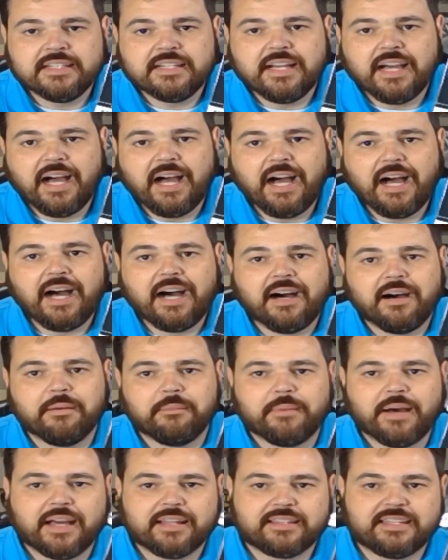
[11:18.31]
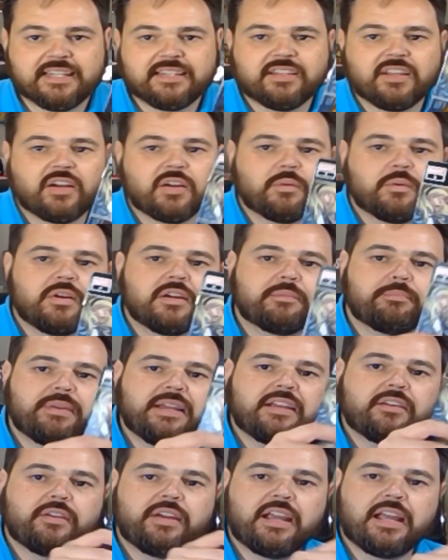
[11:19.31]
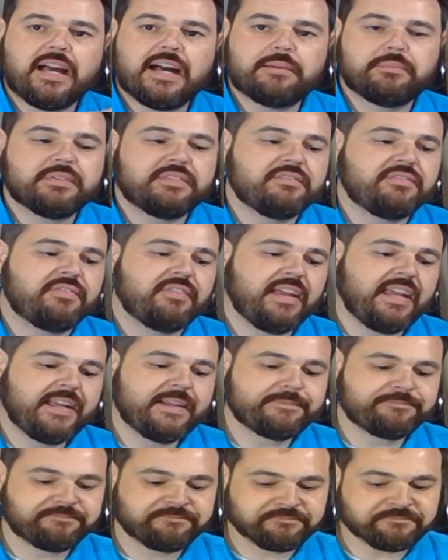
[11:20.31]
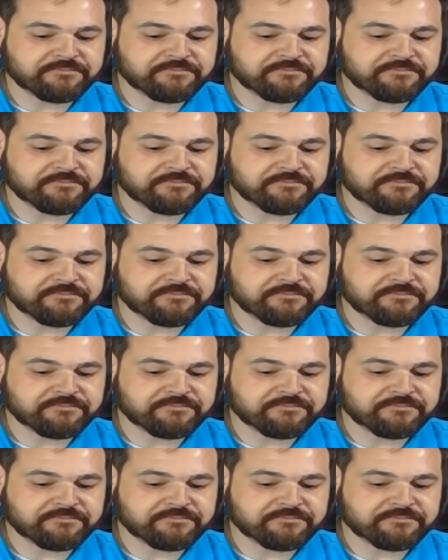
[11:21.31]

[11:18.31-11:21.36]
I dig the artwork, big Green Goblin fan.